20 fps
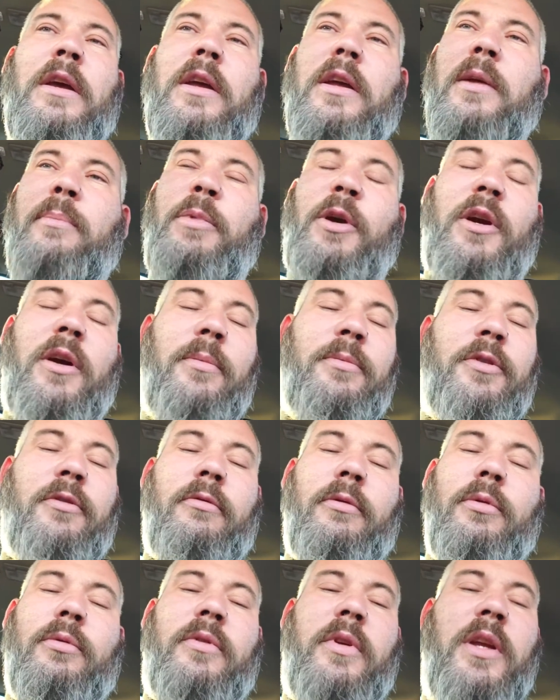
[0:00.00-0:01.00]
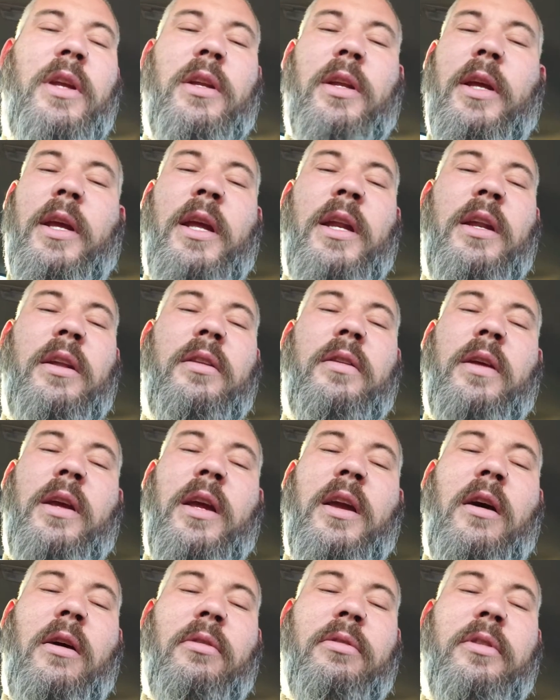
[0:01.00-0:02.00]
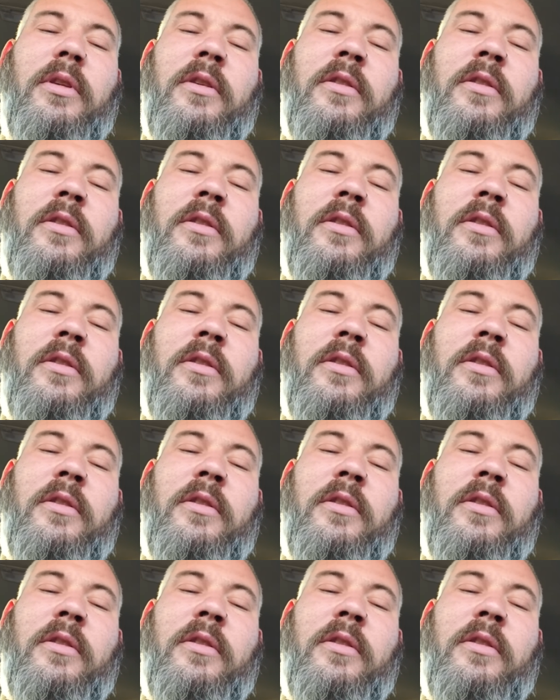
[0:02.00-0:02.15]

It becomes a routine like anything else.